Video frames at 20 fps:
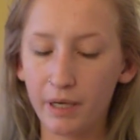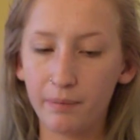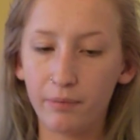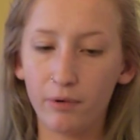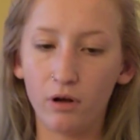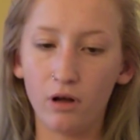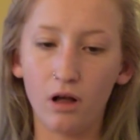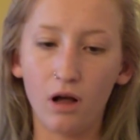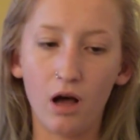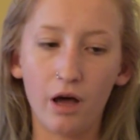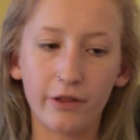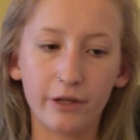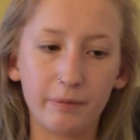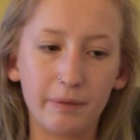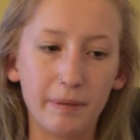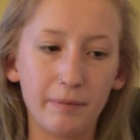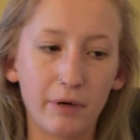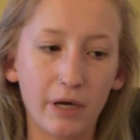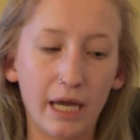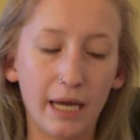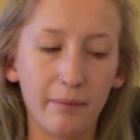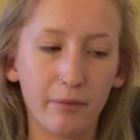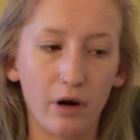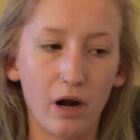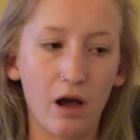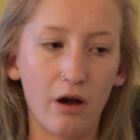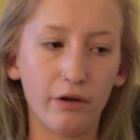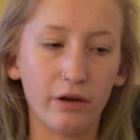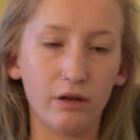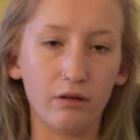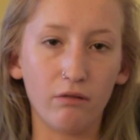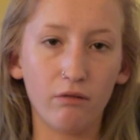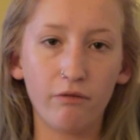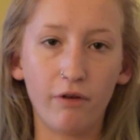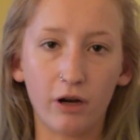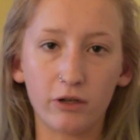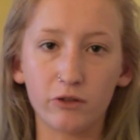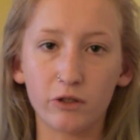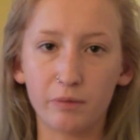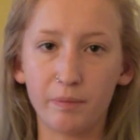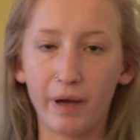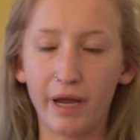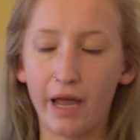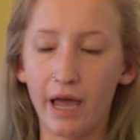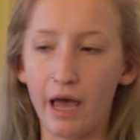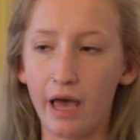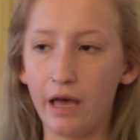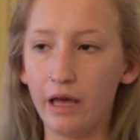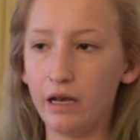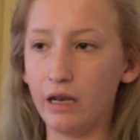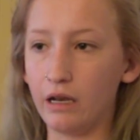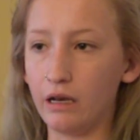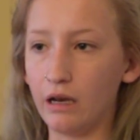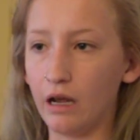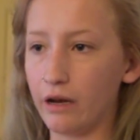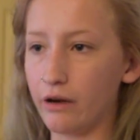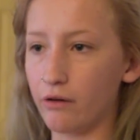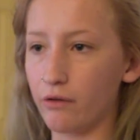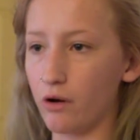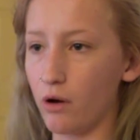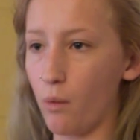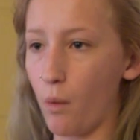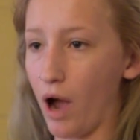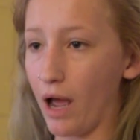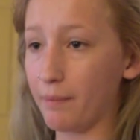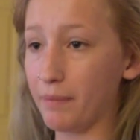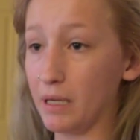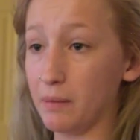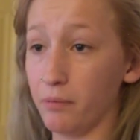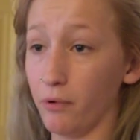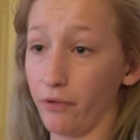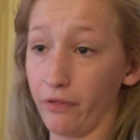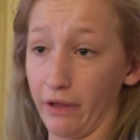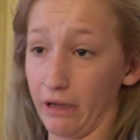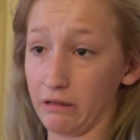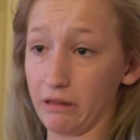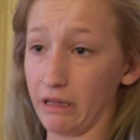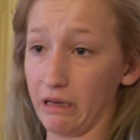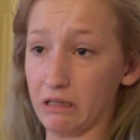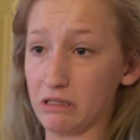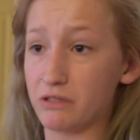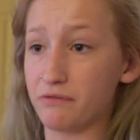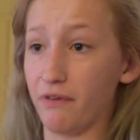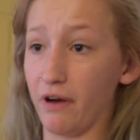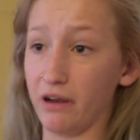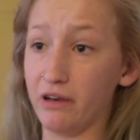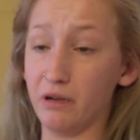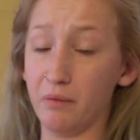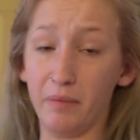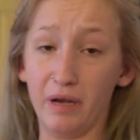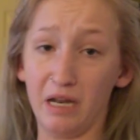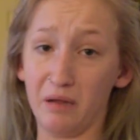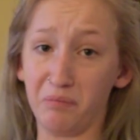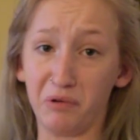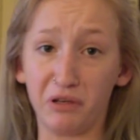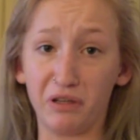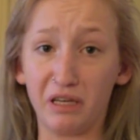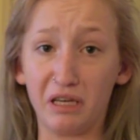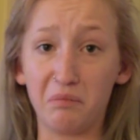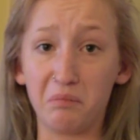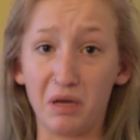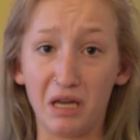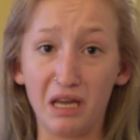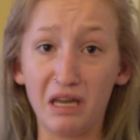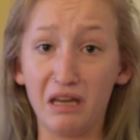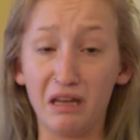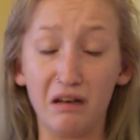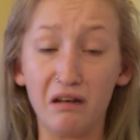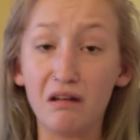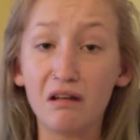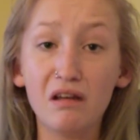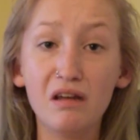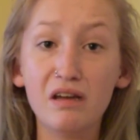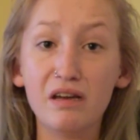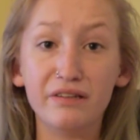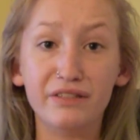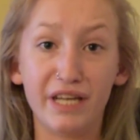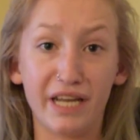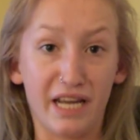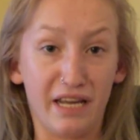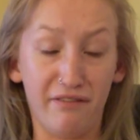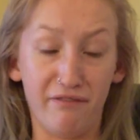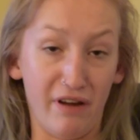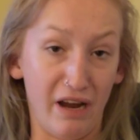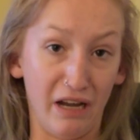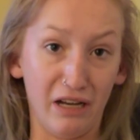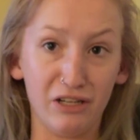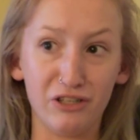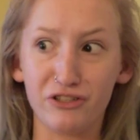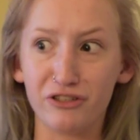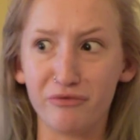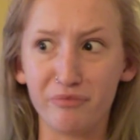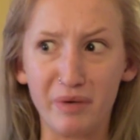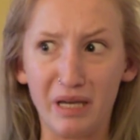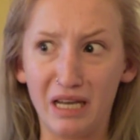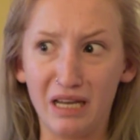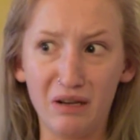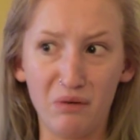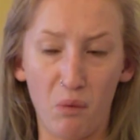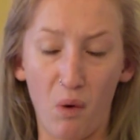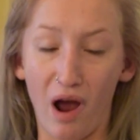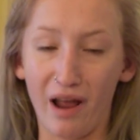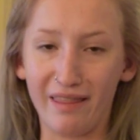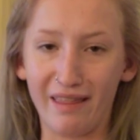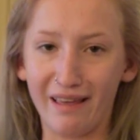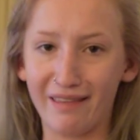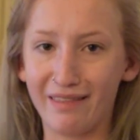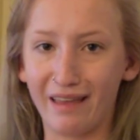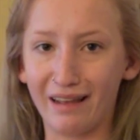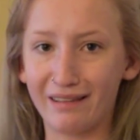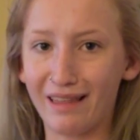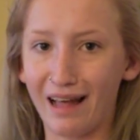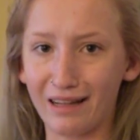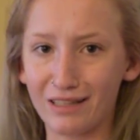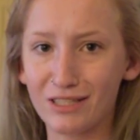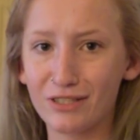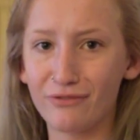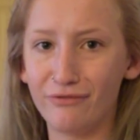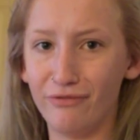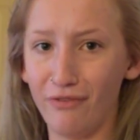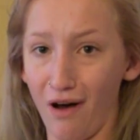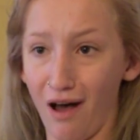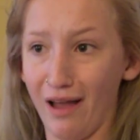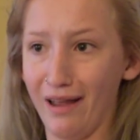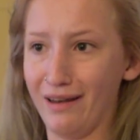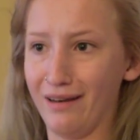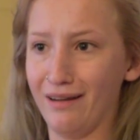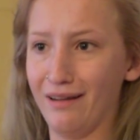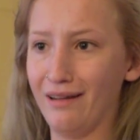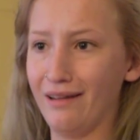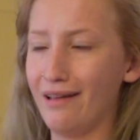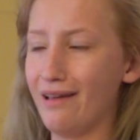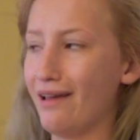Other people came around and fucked with my head, and I don't know why people think that it's fun to manipulate me and take advantage of me, and why they think that's fun,